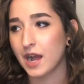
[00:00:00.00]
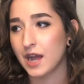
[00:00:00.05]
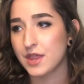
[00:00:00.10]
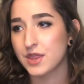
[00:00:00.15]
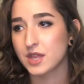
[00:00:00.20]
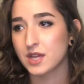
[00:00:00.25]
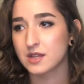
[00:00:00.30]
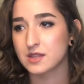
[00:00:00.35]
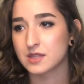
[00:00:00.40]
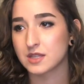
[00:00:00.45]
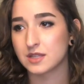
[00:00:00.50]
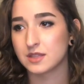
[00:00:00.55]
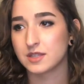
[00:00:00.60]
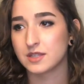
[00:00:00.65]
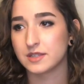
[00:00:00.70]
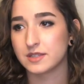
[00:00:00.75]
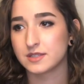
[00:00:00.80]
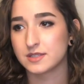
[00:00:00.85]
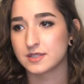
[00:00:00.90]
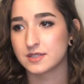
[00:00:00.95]
I think that
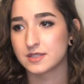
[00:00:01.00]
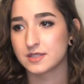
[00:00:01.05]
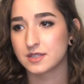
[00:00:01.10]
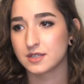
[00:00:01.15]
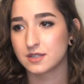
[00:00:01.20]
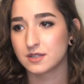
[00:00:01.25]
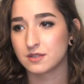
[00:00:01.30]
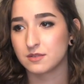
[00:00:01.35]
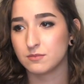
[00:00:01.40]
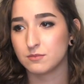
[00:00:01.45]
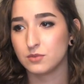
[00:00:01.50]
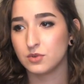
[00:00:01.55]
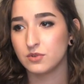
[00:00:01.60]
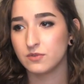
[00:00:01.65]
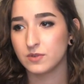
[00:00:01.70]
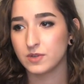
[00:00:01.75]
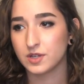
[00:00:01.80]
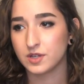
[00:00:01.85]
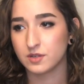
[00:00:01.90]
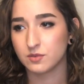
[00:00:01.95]
this
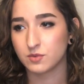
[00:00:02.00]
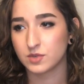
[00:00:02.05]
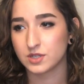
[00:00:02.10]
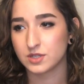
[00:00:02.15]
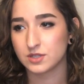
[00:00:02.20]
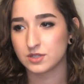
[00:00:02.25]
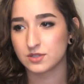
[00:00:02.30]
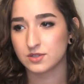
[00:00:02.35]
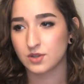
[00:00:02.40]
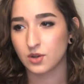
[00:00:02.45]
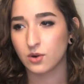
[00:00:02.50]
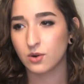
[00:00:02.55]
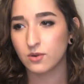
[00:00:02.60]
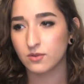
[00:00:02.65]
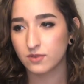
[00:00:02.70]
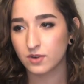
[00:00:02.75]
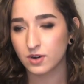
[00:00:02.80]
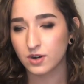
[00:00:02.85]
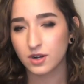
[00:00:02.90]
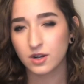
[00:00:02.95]
movie was
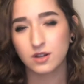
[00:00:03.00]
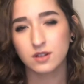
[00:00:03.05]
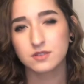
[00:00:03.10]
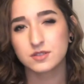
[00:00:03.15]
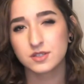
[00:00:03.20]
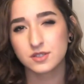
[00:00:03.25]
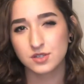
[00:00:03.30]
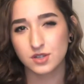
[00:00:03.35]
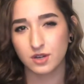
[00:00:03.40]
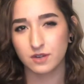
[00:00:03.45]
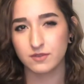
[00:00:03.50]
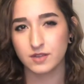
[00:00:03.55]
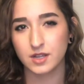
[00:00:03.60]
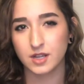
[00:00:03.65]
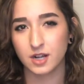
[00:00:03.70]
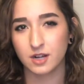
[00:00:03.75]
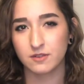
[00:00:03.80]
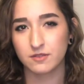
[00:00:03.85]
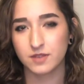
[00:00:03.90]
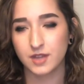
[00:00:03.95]
overall
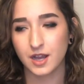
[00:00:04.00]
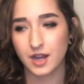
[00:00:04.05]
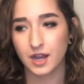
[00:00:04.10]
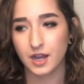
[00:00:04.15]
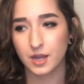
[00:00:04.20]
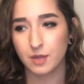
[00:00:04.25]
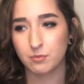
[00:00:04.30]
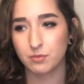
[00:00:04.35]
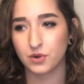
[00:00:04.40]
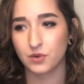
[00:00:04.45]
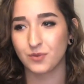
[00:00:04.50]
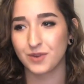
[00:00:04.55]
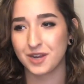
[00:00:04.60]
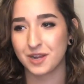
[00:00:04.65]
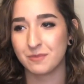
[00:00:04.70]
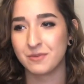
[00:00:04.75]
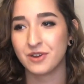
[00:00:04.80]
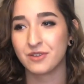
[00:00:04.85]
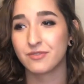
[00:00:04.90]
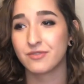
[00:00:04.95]
deserving of the hype, but what
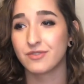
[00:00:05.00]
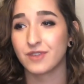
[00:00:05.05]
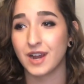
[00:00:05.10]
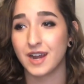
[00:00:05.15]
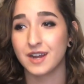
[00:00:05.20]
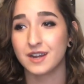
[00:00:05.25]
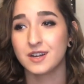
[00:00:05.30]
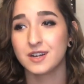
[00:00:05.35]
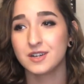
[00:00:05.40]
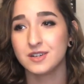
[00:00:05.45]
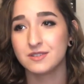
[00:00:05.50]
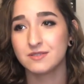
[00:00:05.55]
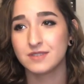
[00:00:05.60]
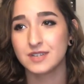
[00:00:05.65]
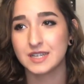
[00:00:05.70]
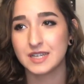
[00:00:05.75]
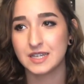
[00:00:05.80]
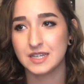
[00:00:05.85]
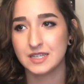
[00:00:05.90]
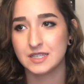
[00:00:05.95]
I'm afraid of
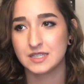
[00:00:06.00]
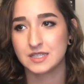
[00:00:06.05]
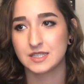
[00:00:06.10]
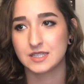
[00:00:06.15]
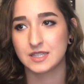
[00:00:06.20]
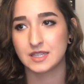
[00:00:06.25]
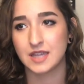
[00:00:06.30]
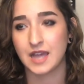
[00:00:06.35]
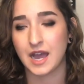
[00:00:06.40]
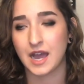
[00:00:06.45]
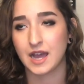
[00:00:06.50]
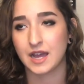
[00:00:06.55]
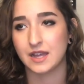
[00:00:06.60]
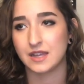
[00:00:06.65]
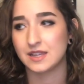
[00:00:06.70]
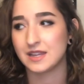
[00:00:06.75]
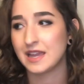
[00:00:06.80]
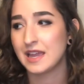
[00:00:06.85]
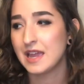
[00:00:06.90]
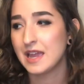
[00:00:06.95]
is
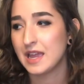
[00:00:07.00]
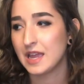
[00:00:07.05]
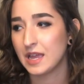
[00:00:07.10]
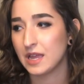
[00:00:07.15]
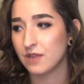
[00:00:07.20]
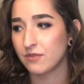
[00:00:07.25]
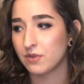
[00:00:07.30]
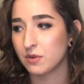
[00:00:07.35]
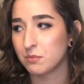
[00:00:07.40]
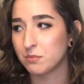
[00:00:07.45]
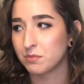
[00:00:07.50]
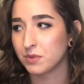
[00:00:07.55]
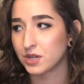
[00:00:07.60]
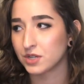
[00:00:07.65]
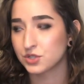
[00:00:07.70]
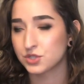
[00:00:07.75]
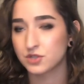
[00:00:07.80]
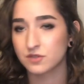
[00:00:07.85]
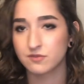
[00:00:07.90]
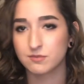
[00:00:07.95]
that if a
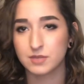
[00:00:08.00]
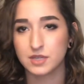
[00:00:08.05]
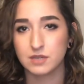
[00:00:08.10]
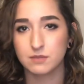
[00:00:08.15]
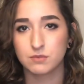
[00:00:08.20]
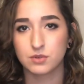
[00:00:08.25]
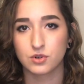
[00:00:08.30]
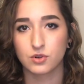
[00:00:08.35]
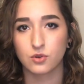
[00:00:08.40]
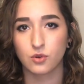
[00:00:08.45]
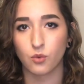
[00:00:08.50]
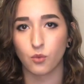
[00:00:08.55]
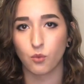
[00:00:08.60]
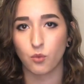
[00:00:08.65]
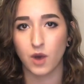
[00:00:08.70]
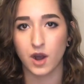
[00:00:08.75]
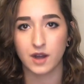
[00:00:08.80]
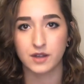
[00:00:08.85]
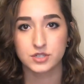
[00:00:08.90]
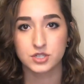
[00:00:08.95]
bunch of people
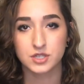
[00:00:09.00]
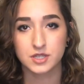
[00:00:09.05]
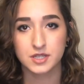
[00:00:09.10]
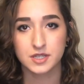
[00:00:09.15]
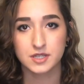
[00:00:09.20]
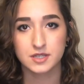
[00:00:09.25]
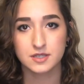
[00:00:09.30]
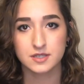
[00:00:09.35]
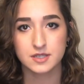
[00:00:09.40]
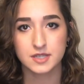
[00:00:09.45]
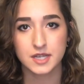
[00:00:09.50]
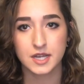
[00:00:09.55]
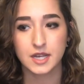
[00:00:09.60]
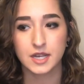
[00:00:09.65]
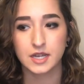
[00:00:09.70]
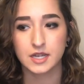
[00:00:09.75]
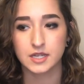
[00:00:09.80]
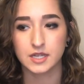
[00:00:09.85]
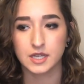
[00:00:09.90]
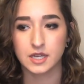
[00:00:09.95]
watch this
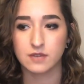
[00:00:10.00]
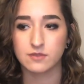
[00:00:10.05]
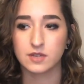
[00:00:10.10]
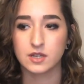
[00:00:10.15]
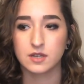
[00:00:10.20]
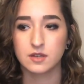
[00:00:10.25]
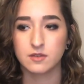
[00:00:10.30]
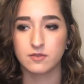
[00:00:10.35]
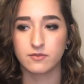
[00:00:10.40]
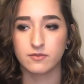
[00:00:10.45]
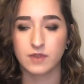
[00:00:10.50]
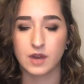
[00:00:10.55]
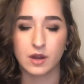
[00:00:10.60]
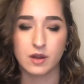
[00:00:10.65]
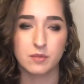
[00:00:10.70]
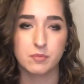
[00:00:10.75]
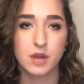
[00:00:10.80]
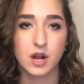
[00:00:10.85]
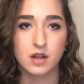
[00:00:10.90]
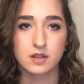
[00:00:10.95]
and give it
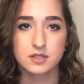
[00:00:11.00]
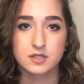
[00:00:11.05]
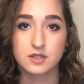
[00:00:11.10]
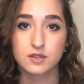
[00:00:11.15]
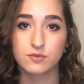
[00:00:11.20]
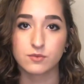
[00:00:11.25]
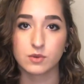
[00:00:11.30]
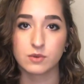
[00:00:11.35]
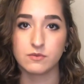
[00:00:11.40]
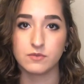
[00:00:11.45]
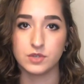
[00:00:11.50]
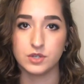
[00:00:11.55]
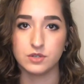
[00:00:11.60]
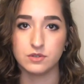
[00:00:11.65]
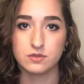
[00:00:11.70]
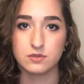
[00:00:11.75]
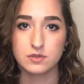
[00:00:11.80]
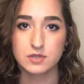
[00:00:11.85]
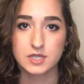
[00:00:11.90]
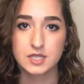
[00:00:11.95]
very positive
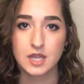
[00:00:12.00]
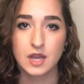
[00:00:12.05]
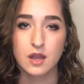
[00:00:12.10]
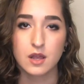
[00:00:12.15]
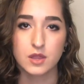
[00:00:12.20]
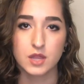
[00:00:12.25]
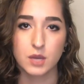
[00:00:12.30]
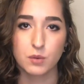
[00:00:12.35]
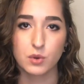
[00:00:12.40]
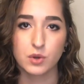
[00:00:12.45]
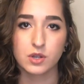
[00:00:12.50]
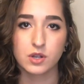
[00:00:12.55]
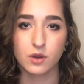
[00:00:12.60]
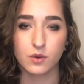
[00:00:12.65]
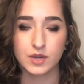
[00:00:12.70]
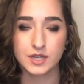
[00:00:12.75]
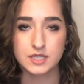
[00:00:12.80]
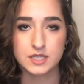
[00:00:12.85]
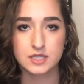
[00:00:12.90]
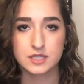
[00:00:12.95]
reviews, that we're
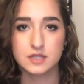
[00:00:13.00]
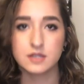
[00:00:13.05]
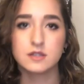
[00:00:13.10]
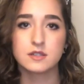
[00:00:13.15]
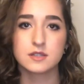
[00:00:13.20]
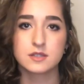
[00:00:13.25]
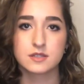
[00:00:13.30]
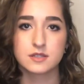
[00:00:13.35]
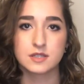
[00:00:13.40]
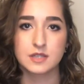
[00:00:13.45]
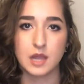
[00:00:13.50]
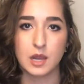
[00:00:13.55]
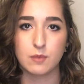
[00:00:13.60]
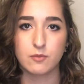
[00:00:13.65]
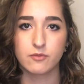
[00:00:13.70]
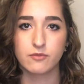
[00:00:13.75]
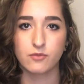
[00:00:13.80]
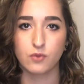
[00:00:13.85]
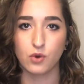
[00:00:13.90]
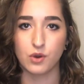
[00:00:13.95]
going to see this
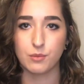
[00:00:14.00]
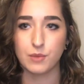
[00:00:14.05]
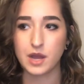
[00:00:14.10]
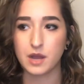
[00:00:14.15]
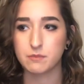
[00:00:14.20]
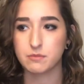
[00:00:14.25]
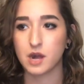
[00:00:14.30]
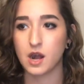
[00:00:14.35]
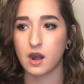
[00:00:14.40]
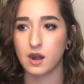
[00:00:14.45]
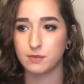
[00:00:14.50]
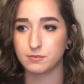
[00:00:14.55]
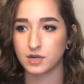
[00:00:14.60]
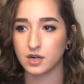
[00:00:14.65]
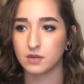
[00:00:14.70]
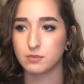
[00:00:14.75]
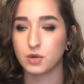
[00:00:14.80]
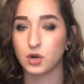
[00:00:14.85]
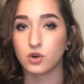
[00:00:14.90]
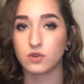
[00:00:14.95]
same format pop
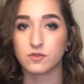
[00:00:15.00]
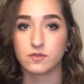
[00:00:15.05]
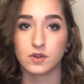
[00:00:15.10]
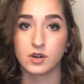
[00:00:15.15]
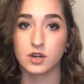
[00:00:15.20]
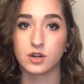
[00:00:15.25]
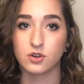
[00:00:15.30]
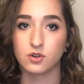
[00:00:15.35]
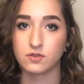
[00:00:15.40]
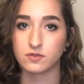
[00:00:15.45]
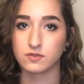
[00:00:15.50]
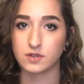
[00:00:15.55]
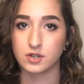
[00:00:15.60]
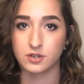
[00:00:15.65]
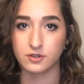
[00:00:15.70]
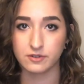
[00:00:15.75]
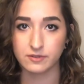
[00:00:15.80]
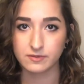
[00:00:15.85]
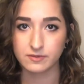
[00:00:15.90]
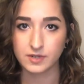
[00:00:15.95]
up over and over
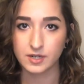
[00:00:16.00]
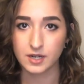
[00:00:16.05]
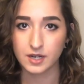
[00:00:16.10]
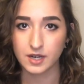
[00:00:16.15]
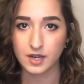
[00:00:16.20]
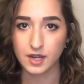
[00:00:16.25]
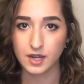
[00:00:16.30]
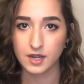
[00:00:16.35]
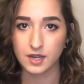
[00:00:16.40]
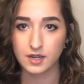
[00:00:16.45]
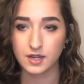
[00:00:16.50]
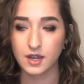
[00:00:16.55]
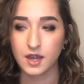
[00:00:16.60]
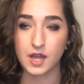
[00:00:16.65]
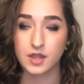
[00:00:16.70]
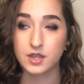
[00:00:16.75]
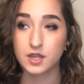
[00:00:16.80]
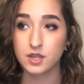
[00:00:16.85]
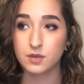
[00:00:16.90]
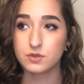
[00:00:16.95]
and over again. I
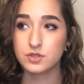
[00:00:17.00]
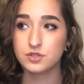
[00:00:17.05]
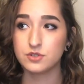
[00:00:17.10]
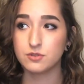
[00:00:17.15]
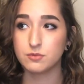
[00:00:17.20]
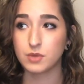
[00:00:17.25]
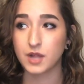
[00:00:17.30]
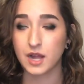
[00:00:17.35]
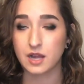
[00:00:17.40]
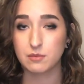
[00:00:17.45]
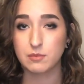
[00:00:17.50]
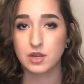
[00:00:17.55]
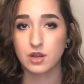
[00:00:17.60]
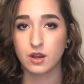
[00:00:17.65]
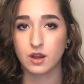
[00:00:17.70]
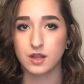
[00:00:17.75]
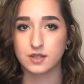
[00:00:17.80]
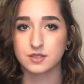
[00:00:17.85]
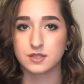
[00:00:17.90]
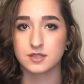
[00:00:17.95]
think it would do Black
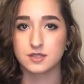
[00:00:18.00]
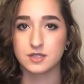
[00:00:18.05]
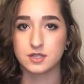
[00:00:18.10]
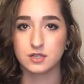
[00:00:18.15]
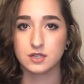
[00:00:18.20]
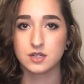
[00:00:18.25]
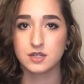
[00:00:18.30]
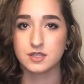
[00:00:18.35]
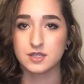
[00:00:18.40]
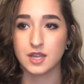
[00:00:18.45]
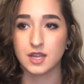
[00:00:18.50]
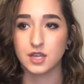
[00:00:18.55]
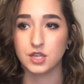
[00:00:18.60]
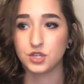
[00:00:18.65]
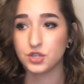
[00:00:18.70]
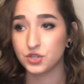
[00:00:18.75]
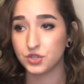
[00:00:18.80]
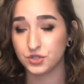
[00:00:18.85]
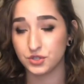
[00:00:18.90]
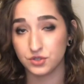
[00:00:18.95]
Mirror as a series a
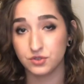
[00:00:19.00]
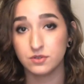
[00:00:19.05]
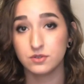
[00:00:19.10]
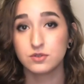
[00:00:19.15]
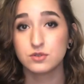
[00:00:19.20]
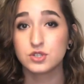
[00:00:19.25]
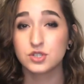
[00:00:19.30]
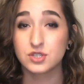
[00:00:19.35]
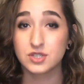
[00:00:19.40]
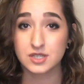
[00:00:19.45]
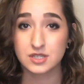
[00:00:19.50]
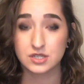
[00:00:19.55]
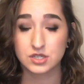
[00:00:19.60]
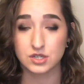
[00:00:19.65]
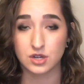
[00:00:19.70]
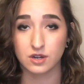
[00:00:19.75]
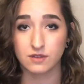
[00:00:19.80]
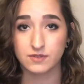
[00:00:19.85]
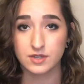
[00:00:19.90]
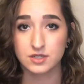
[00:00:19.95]
huge
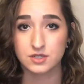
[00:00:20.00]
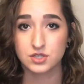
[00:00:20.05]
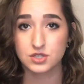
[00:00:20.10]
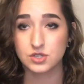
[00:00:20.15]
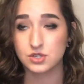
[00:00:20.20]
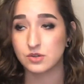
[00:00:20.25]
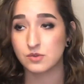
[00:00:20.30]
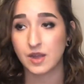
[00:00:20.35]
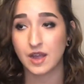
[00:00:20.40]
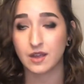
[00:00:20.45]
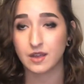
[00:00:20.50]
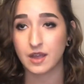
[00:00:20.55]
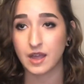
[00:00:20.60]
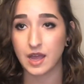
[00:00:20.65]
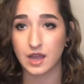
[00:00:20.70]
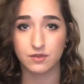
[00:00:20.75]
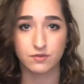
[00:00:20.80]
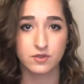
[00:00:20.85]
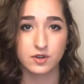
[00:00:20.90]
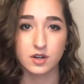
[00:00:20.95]
disservice to
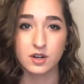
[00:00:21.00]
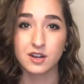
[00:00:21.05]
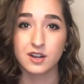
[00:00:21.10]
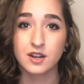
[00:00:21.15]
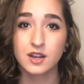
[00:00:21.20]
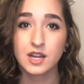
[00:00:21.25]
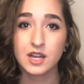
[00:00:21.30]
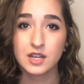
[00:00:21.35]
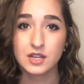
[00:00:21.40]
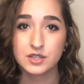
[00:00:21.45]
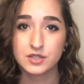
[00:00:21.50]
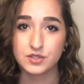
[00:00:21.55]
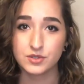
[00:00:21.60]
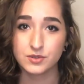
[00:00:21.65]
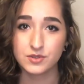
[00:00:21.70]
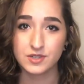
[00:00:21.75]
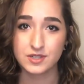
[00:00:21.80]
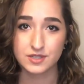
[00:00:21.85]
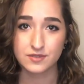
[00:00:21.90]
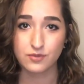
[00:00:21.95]
ever do
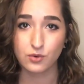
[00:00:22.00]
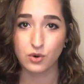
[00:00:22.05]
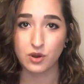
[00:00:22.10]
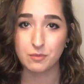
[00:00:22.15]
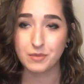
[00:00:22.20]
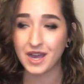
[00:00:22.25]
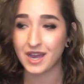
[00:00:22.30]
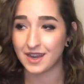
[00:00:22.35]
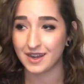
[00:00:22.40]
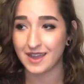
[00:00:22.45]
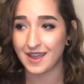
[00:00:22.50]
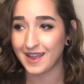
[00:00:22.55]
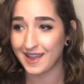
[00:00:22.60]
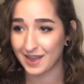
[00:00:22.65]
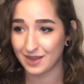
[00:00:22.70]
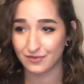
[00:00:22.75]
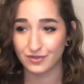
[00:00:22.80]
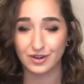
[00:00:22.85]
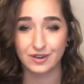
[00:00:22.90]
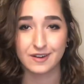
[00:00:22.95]
this format
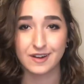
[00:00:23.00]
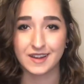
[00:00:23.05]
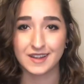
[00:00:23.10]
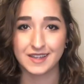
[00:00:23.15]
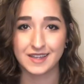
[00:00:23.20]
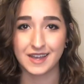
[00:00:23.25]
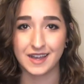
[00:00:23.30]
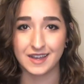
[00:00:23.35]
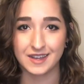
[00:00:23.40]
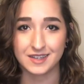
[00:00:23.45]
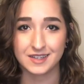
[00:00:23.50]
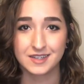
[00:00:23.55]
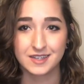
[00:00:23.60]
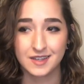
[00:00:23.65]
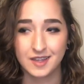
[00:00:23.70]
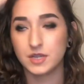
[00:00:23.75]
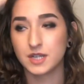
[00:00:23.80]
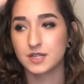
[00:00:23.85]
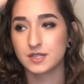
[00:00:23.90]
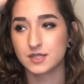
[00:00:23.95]
ever again,
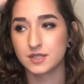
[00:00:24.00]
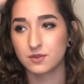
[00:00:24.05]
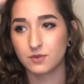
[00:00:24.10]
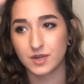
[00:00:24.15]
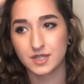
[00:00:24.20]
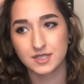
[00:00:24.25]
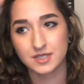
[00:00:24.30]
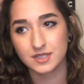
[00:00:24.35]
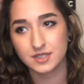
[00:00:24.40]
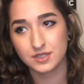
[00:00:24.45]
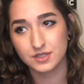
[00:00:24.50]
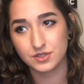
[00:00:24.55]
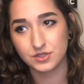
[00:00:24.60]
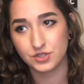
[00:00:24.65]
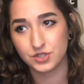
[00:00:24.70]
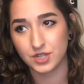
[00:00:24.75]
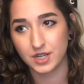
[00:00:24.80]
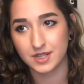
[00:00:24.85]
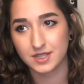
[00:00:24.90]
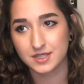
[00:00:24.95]
because it wasn't
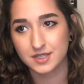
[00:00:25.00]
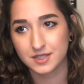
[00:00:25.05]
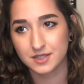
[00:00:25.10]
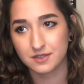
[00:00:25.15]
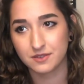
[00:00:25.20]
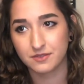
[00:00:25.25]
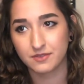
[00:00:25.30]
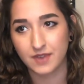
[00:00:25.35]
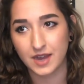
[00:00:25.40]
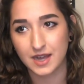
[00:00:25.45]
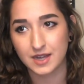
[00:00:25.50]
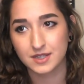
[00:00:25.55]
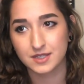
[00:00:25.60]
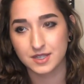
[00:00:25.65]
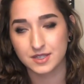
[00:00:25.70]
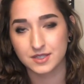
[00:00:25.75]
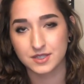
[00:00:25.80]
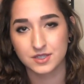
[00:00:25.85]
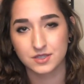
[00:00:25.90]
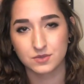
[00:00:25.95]
just the fact
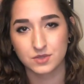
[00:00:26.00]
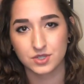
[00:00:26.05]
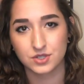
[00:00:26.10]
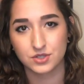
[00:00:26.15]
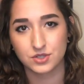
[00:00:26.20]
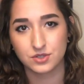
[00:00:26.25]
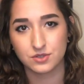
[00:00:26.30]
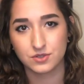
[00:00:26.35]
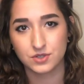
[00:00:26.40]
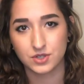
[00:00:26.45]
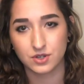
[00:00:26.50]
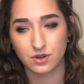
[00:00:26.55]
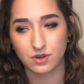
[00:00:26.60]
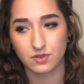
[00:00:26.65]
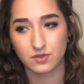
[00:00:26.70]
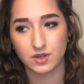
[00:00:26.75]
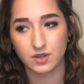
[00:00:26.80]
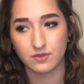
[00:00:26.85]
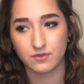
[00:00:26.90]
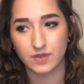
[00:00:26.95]
that this was a choose your
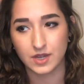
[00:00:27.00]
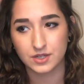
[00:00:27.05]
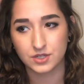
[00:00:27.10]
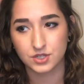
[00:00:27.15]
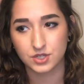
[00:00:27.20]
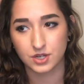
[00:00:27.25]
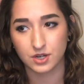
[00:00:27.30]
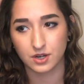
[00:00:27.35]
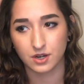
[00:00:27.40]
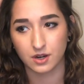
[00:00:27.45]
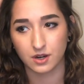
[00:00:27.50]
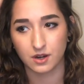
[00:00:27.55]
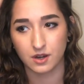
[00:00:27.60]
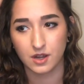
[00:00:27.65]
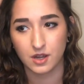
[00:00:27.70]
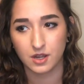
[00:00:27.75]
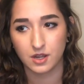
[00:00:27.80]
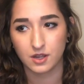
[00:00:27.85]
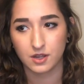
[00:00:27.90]
own adventure